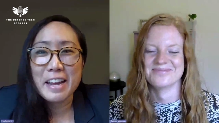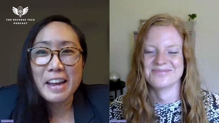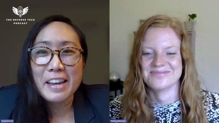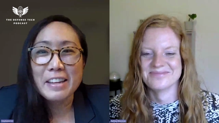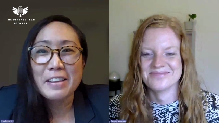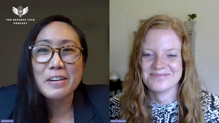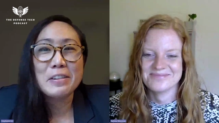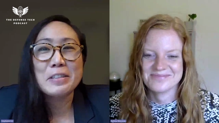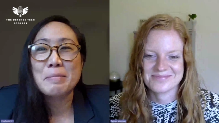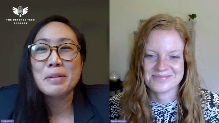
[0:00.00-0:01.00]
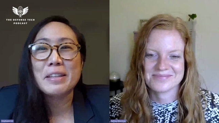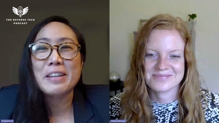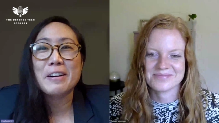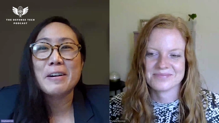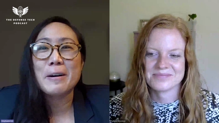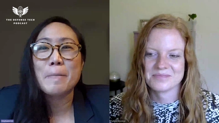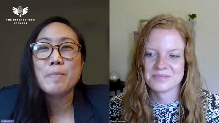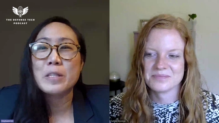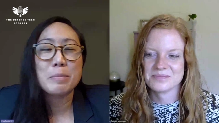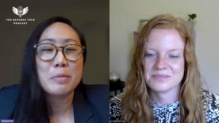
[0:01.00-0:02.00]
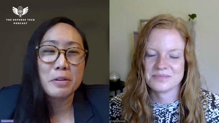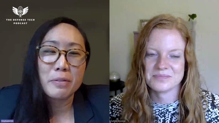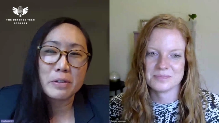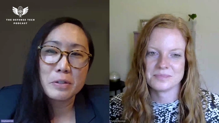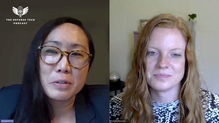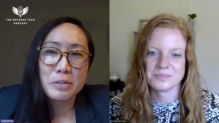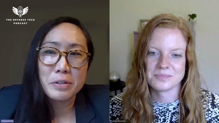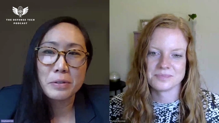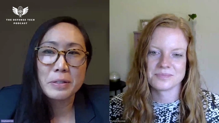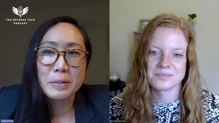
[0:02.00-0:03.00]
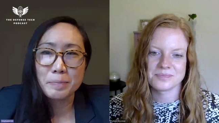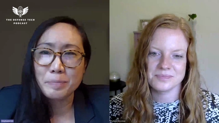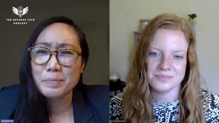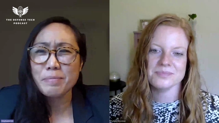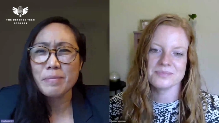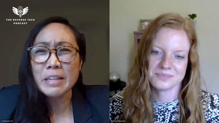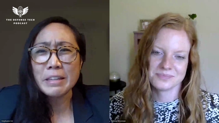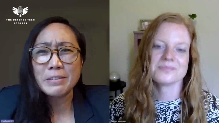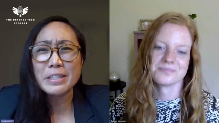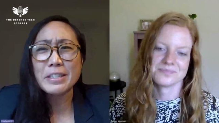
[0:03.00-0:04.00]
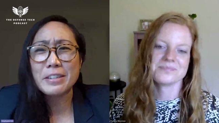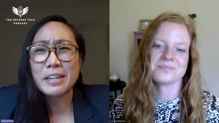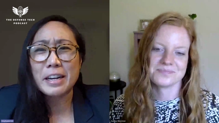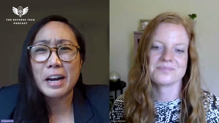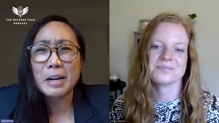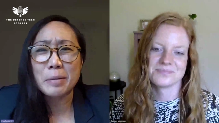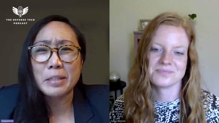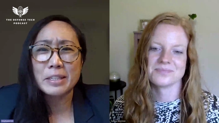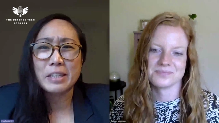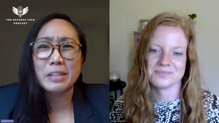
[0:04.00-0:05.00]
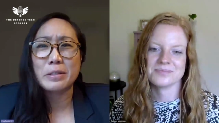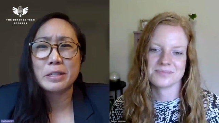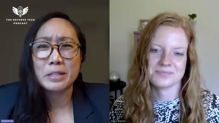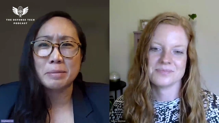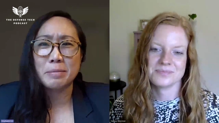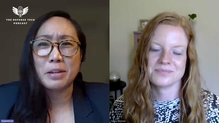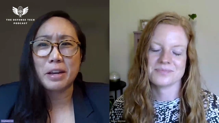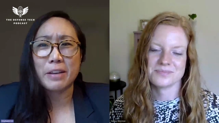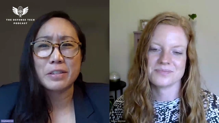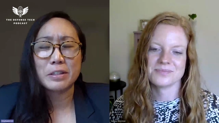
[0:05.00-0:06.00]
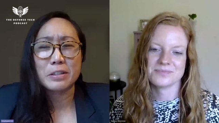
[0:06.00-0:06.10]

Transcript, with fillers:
Speaker 1: day, there ultimately are some universal truths. There's a certain economy to the ecosystem that you have to